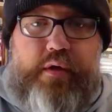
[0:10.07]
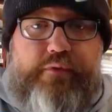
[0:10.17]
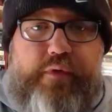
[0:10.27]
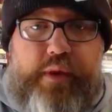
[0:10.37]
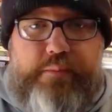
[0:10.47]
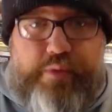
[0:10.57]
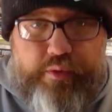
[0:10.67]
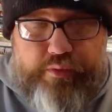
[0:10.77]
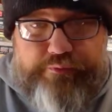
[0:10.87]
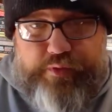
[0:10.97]
for a
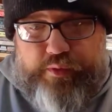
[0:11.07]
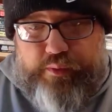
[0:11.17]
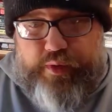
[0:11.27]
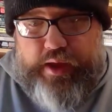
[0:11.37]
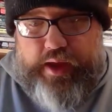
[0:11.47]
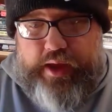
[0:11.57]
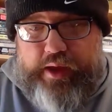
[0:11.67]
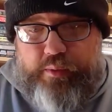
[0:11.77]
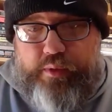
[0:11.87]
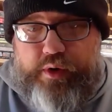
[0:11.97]
book review.
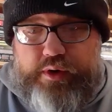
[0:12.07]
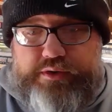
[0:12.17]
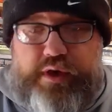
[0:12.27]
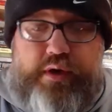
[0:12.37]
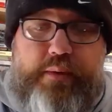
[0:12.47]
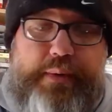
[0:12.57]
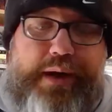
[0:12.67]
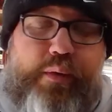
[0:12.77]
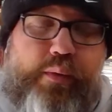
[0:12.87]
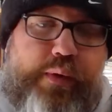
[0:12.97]
And we're going to talk
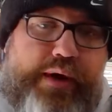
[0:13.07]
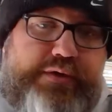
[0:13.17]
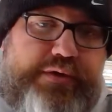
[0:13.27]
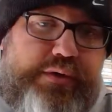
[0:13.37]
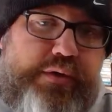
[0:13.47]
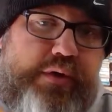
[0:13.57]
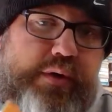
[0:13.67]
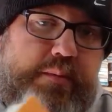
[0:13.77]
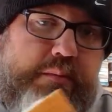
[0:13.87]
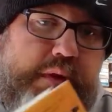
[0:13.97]
about
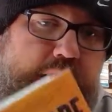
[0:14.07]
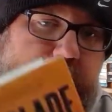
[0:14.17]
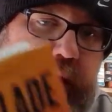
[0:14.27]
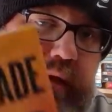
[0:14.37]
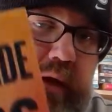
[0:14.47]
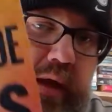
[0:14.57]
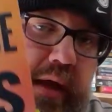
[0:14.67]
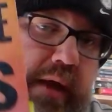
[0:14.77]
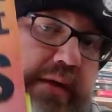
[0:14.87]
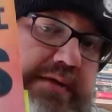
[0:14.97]
Razorblade
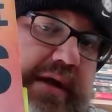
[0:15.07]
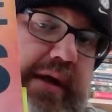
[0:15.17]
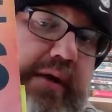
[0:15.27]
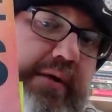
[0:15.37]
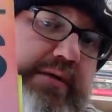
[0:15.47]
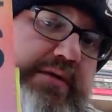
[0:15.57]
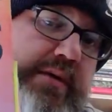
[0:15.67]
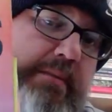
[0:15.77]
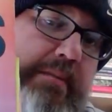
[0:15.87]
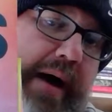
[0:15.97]
Tears
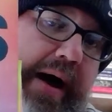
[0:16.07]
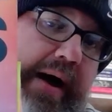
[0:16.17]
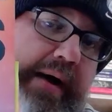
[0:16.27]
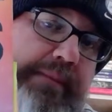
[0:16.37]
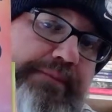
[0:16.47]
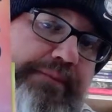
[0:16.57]
by